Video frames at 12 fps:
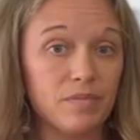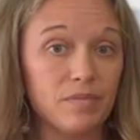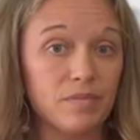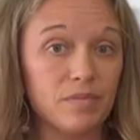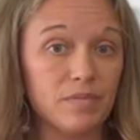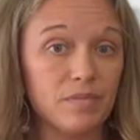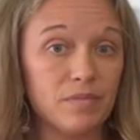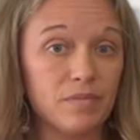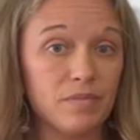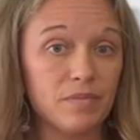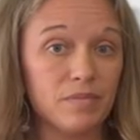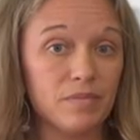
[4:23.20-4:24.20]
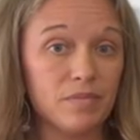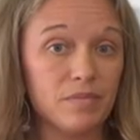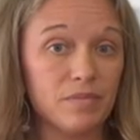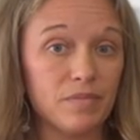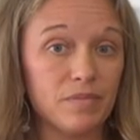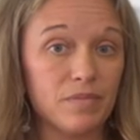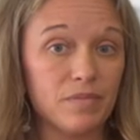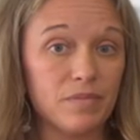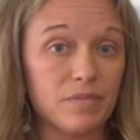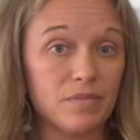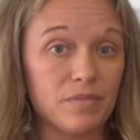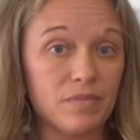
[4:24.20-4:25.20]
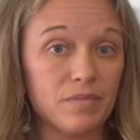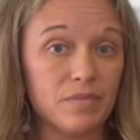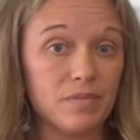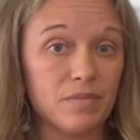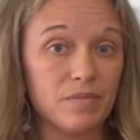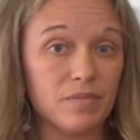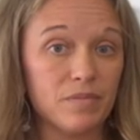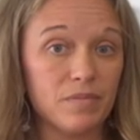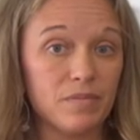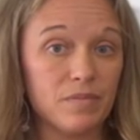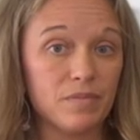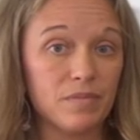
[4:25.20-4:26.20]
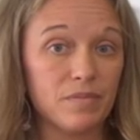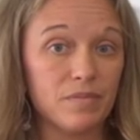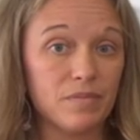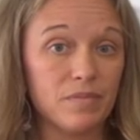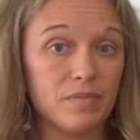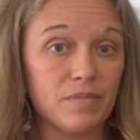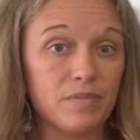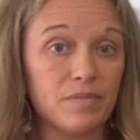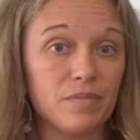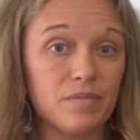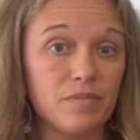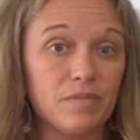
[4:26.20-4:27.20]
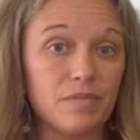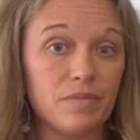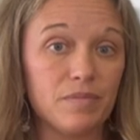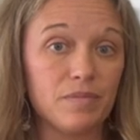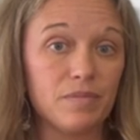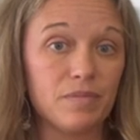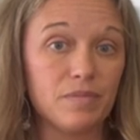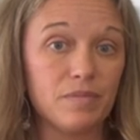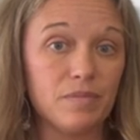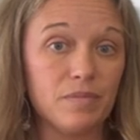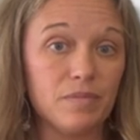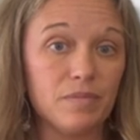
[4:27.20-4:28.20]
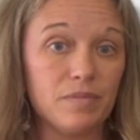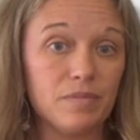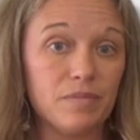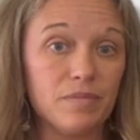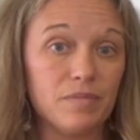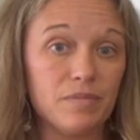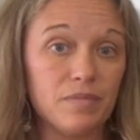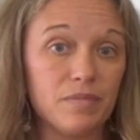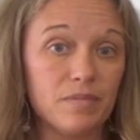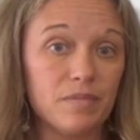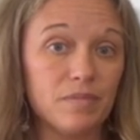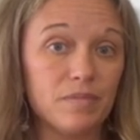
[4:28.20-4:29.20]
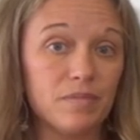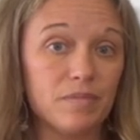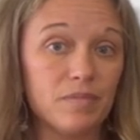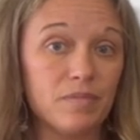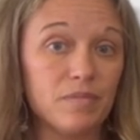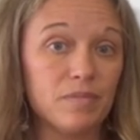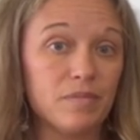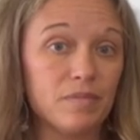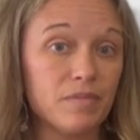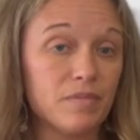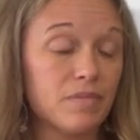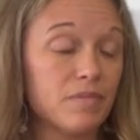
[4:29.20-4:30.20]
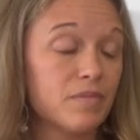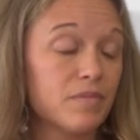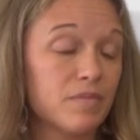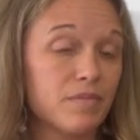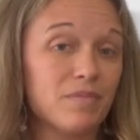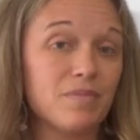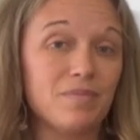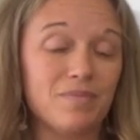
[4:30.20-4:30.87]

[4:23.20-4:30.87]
[no speech]